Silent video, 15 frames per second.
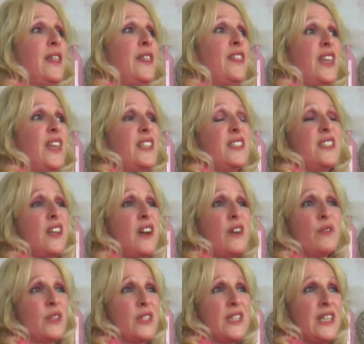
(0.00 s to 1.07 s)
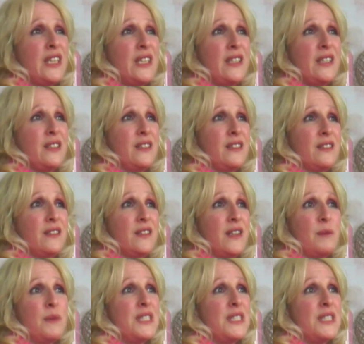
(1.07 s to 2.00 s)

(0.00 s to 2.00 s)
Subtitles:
then it's not really a